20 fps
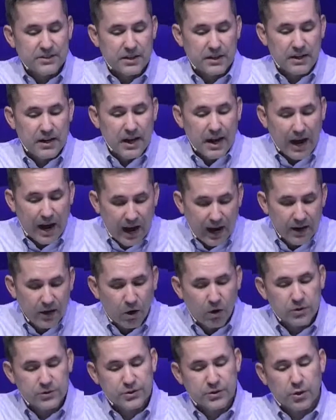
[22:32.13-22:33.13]
and I
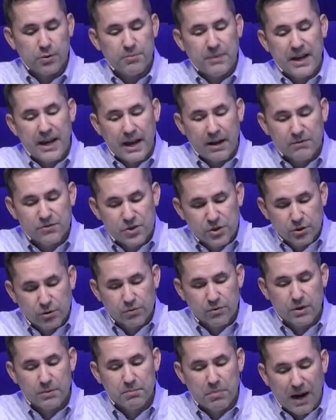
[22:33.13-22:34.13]
also may have
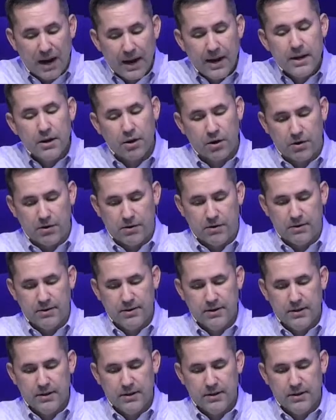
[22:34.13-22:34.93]
children by her.